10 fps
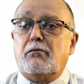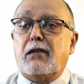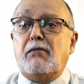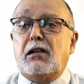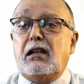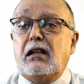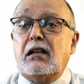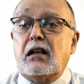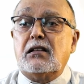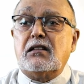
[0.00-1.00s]
maybe
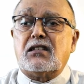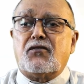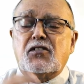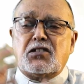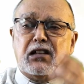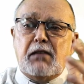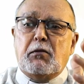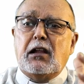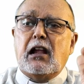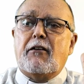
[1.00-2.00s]

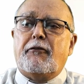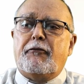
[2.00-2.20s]
sleeping